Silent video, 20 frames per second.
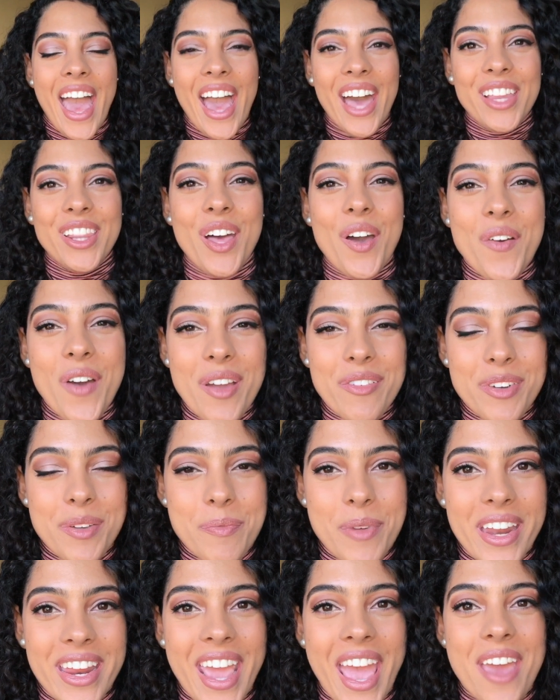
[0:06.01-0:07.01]
Hello
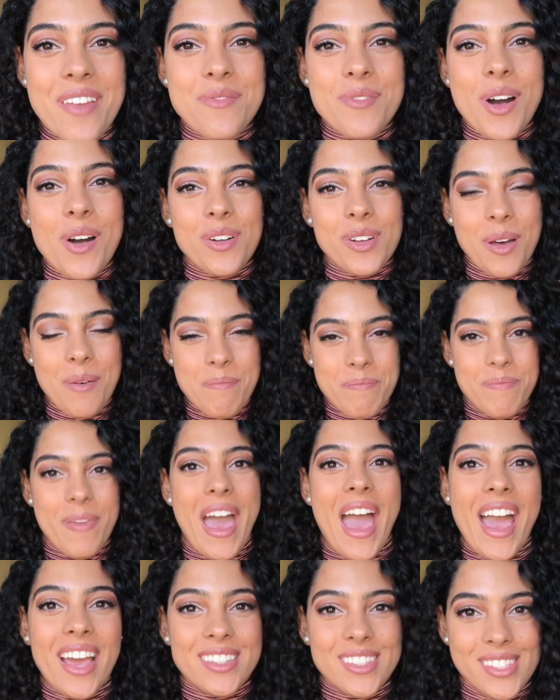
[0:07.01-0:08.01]
everybody and welcome
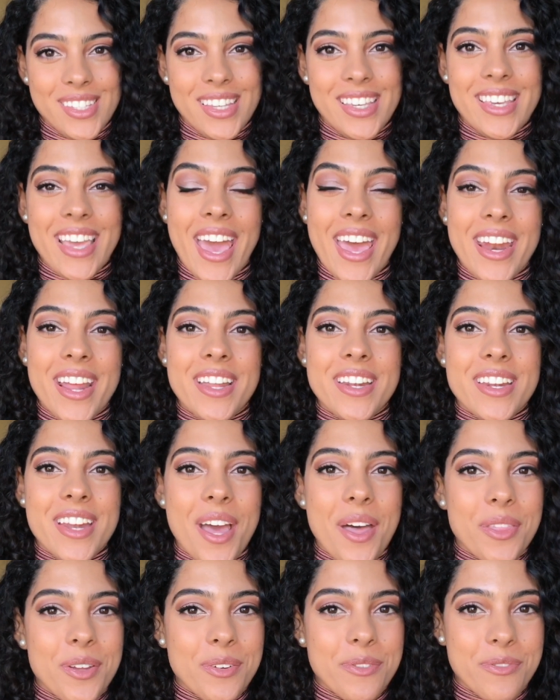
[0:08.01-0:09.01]
back to yet
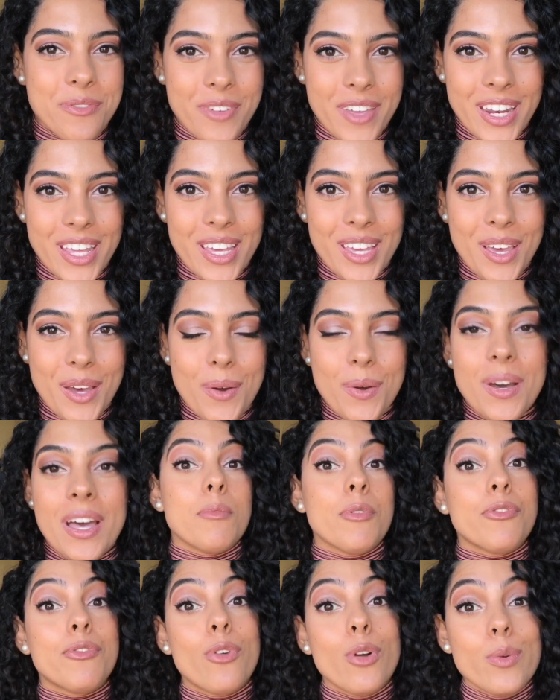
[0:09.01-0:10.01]
another video.
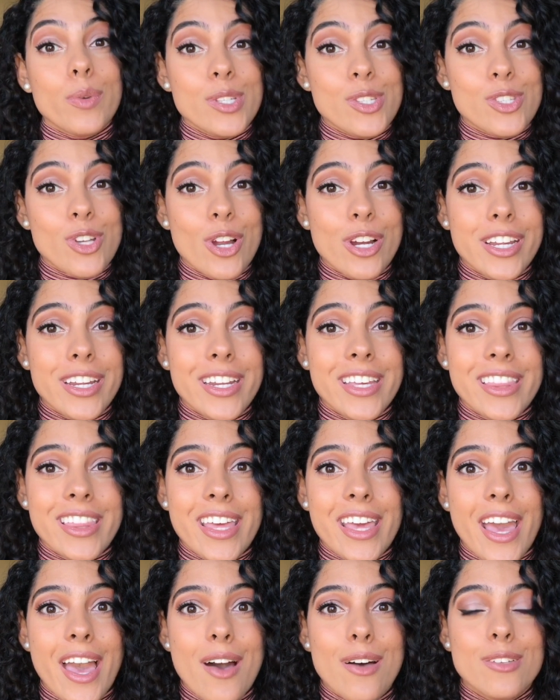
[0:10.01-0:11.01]
Before we start
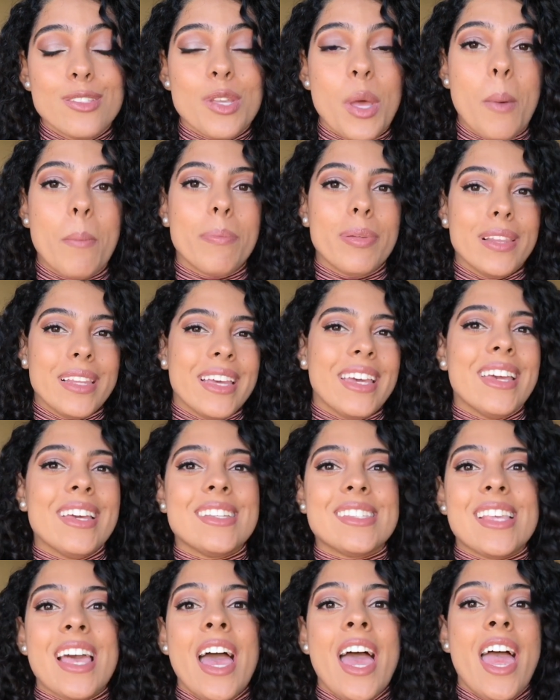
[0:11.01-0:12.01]
anything else,
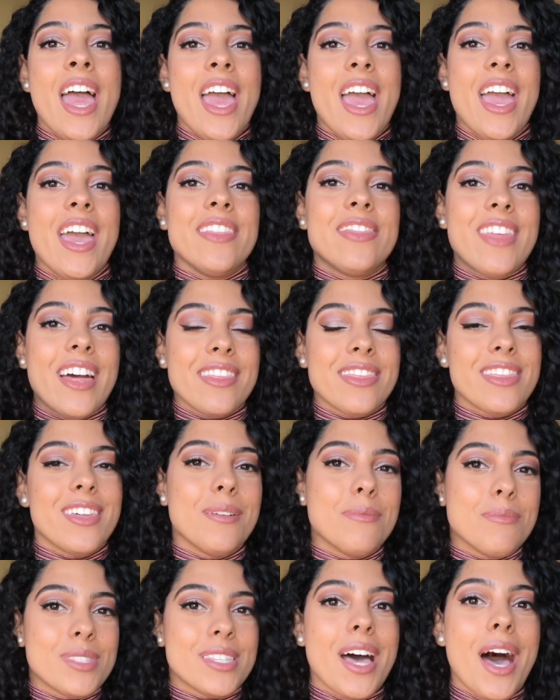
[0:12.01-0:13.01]
please hit that
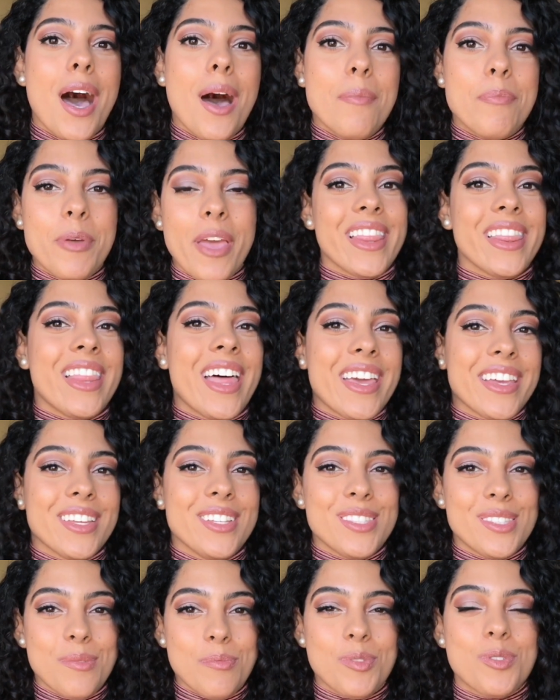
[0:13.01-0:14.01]
thumbs up, like
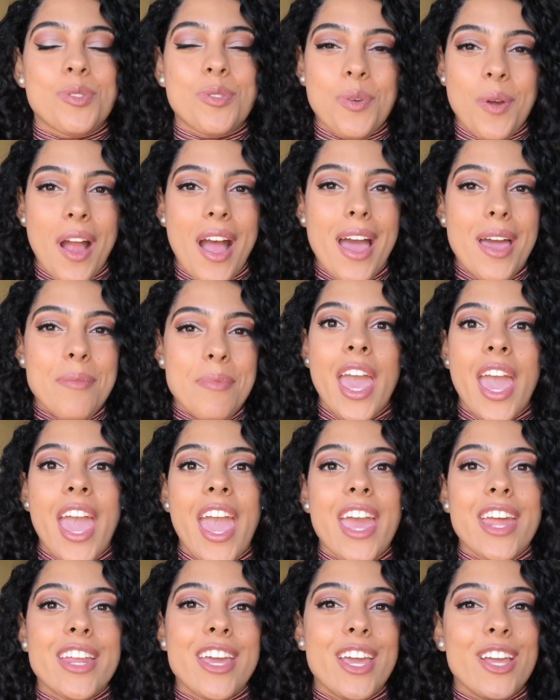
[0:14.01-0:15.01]
and subscribe,
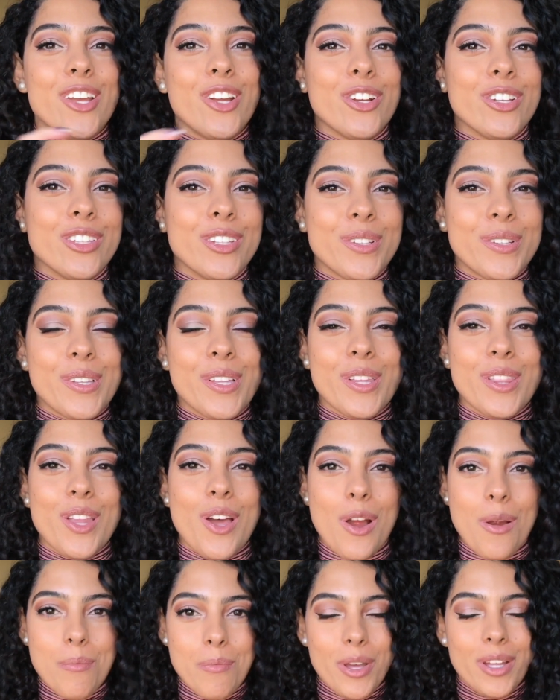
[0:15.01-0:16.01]
and hit your little
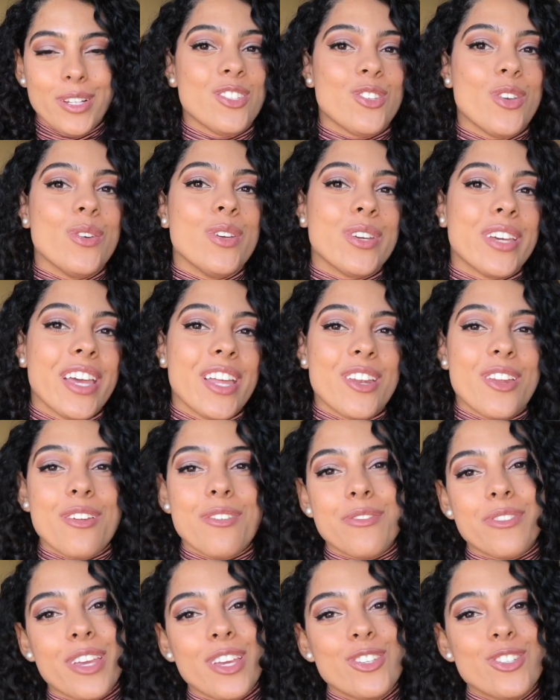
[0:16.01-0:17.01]
alarm button so you get
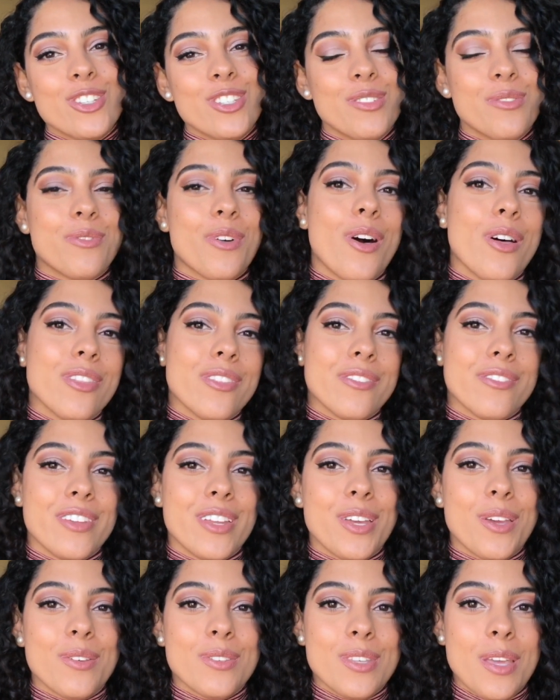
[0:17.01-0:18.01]
notifications of all the
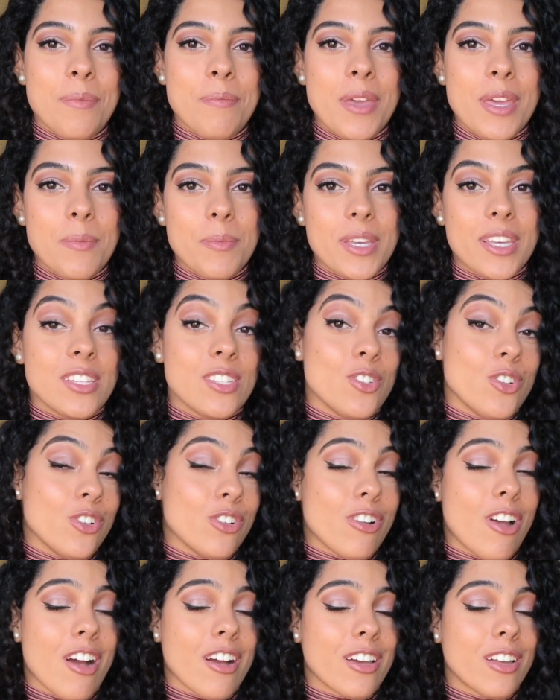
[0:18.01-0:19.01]
videos I make, because you're
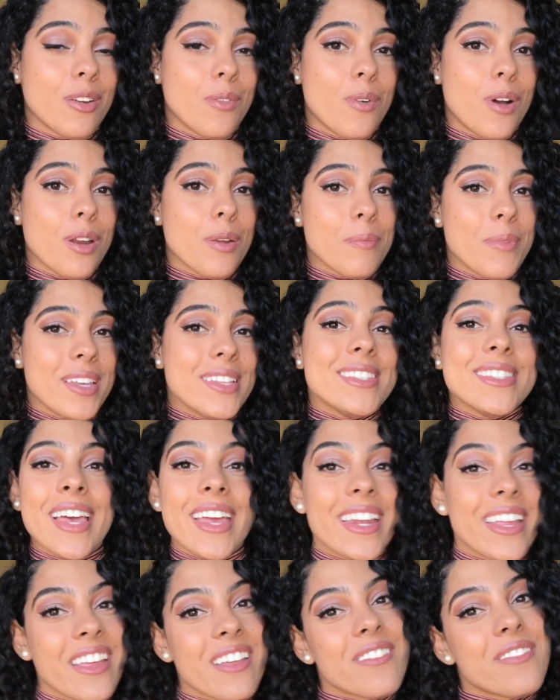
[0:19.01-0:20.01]
not going to want to miss
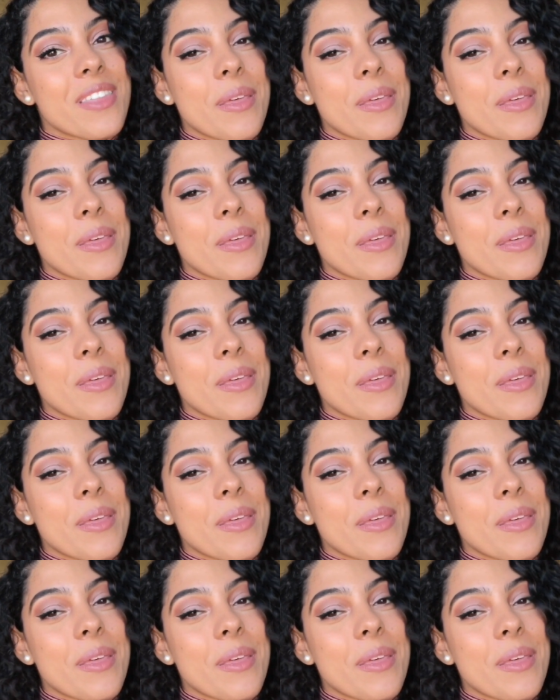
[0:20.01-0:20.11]
any of